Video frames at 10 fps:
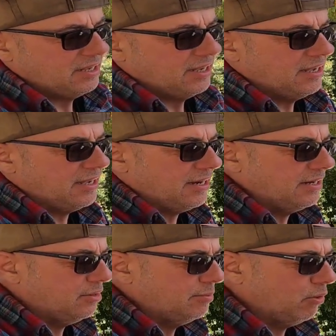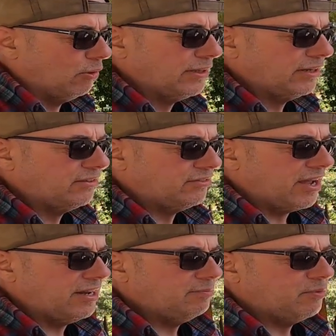A little bit older
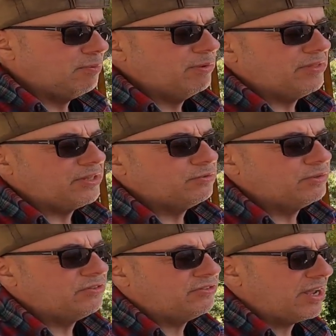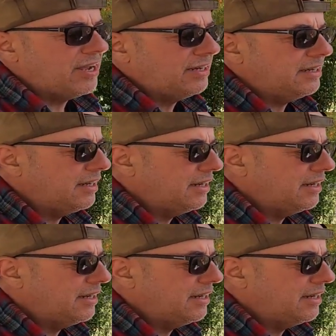design, probably the new design.